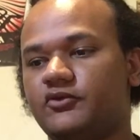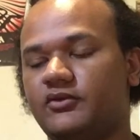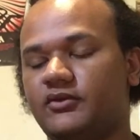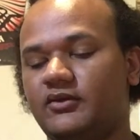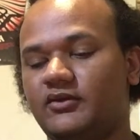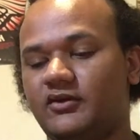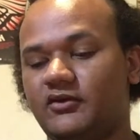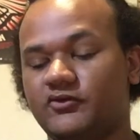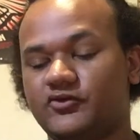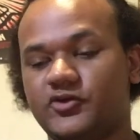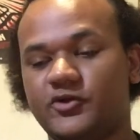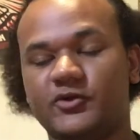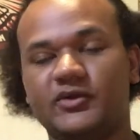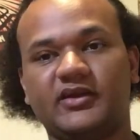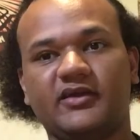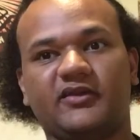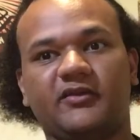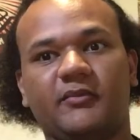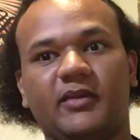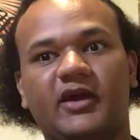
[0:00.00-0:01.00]

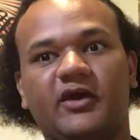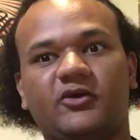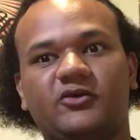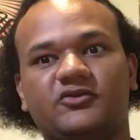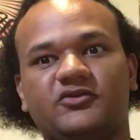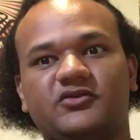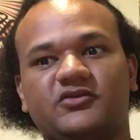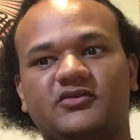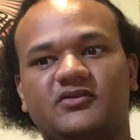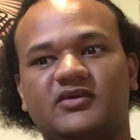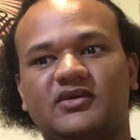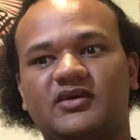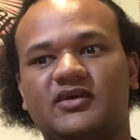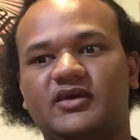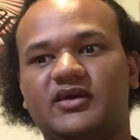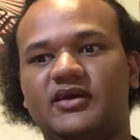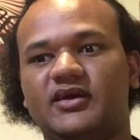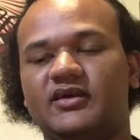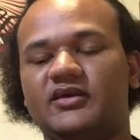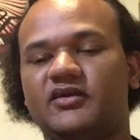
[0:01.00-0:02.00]
gratuitous amount
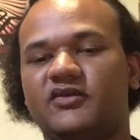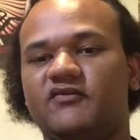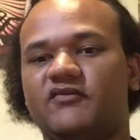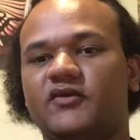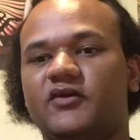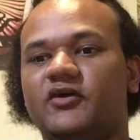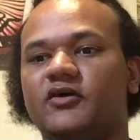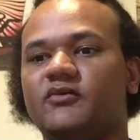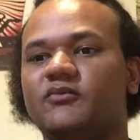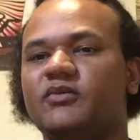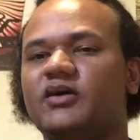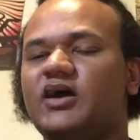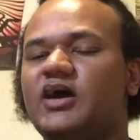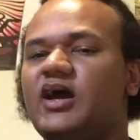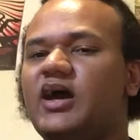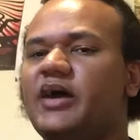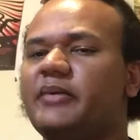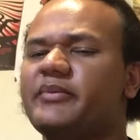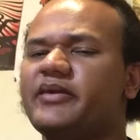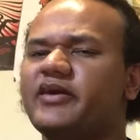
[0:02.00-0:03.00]
in this film.
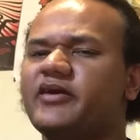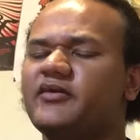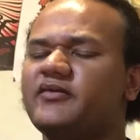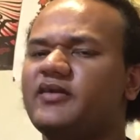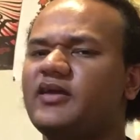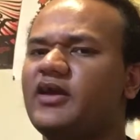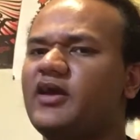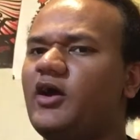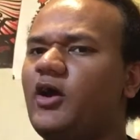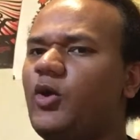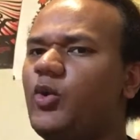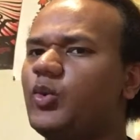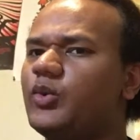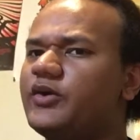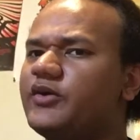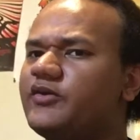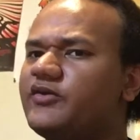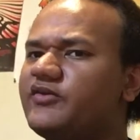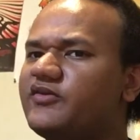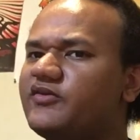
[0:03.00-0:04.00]
I'm not gonna say it
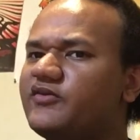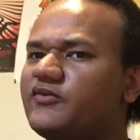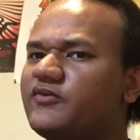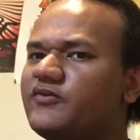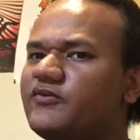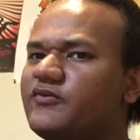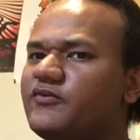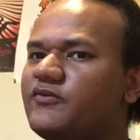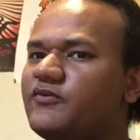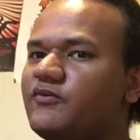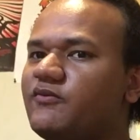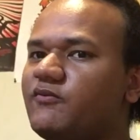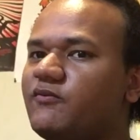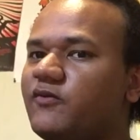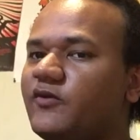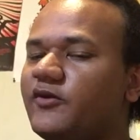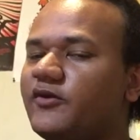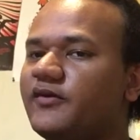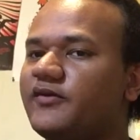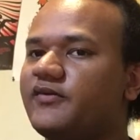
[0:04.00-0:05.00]
always
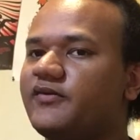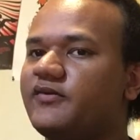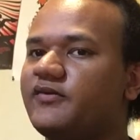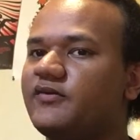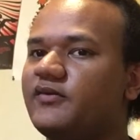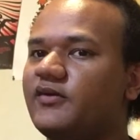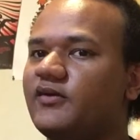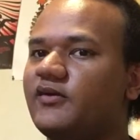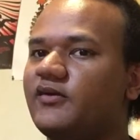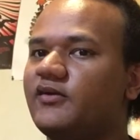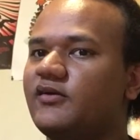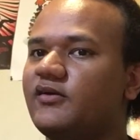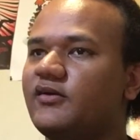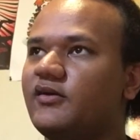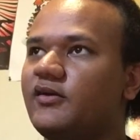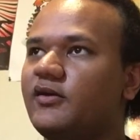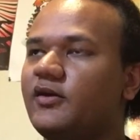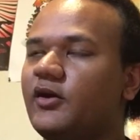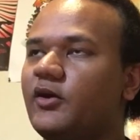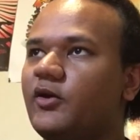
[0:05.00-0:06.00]
works,
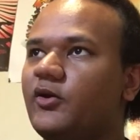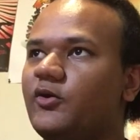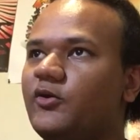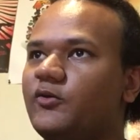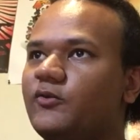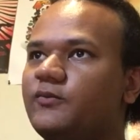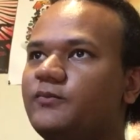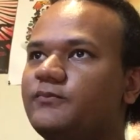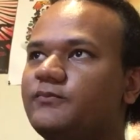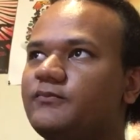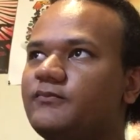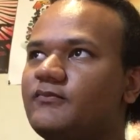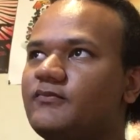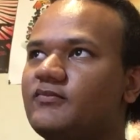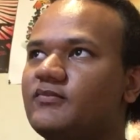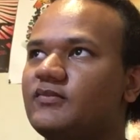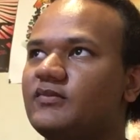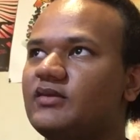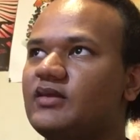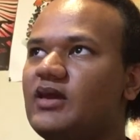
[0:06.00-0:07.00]
I'm
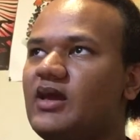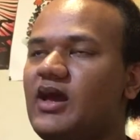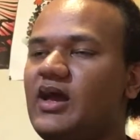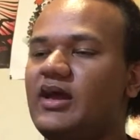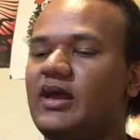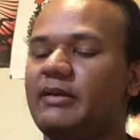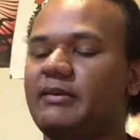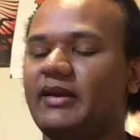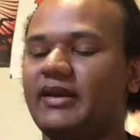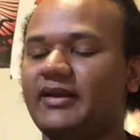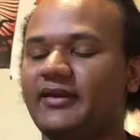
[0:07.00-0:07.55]
not